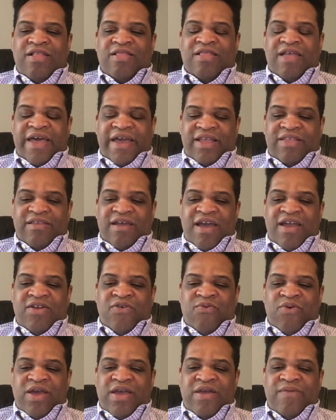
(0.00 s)
like
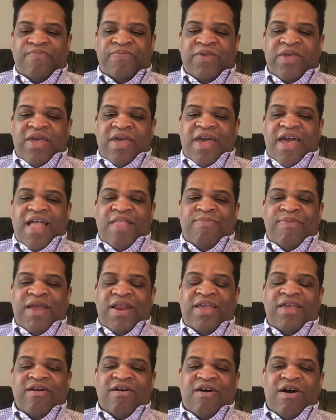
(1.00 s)
Nightwing and
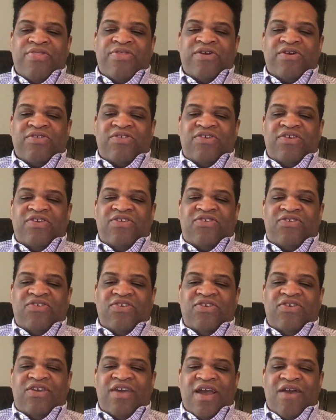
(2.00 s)
many other
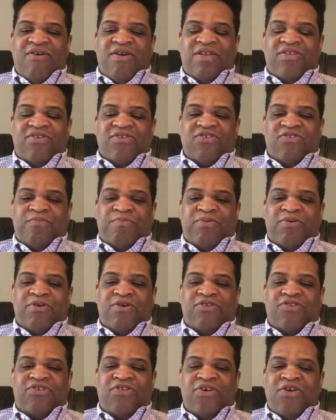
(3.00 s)
DC characters'
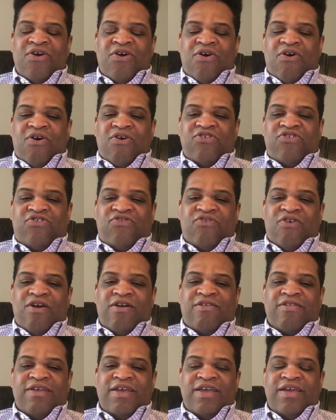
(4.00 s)
books are
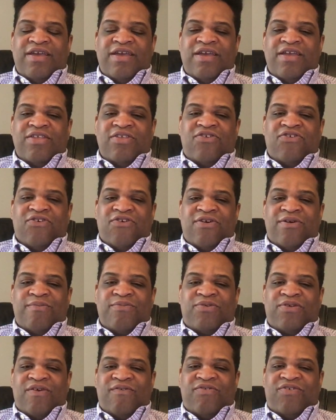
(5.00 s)
struggling in
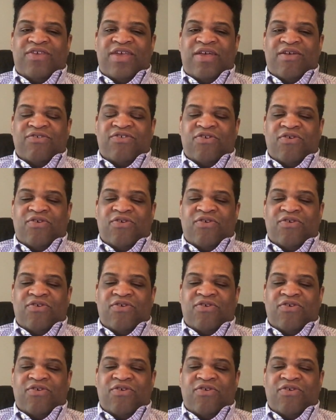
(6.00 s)
terms of sales.